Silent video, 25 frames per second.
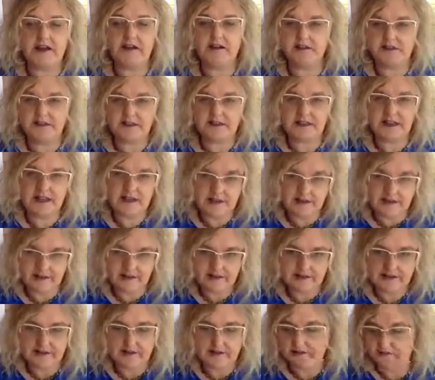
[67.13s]
or
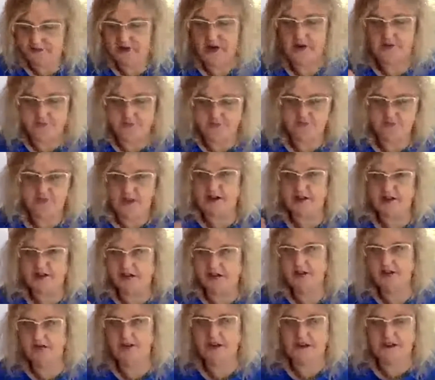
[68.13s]
the art that you like
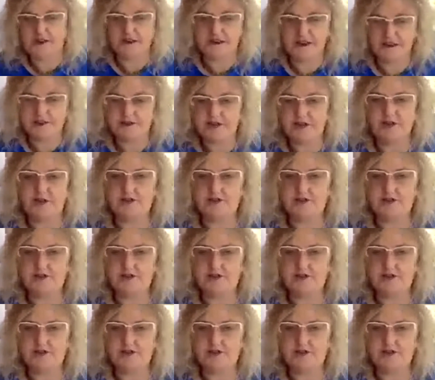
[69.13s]
that they do.